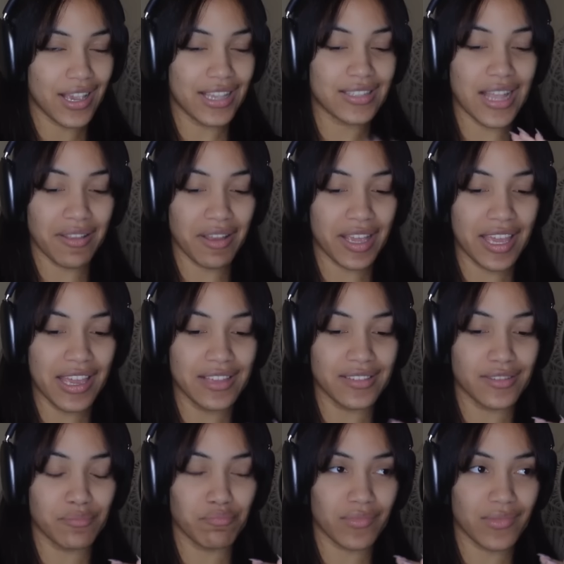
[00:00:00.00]
is that, like,
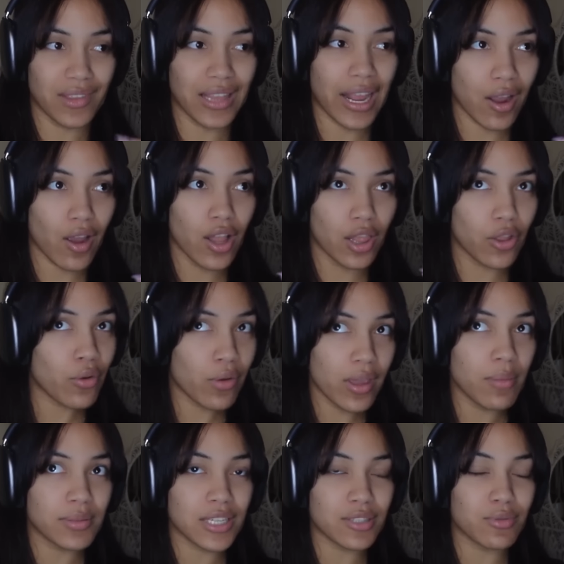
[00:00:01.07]
he's, like, low-key
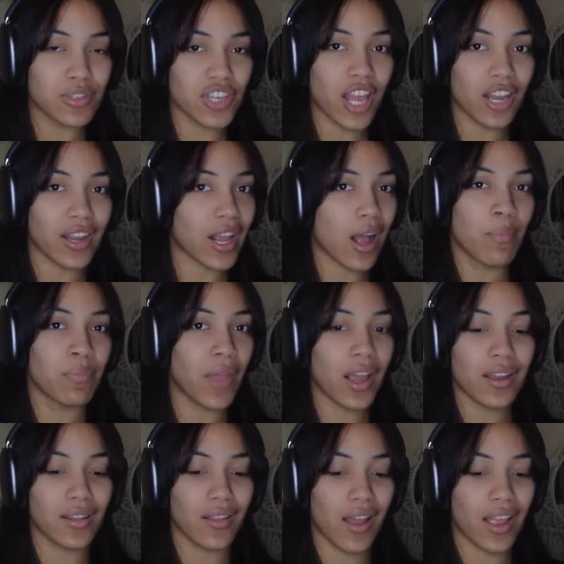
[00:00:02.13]
obsessed with Jen. Like, I'm not
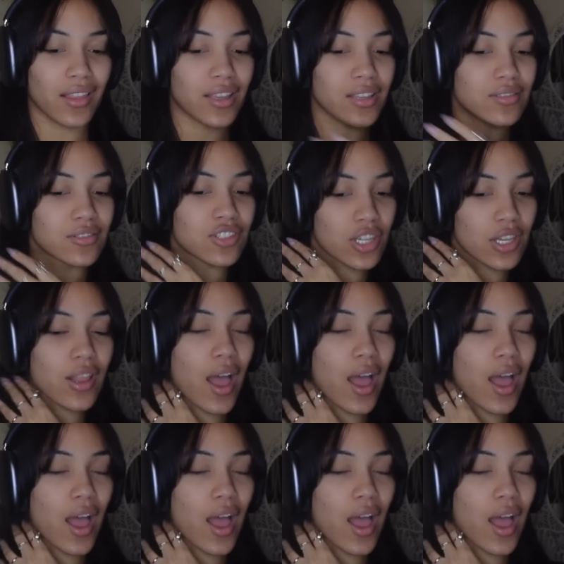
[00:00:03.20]
gonna lie. Like, chill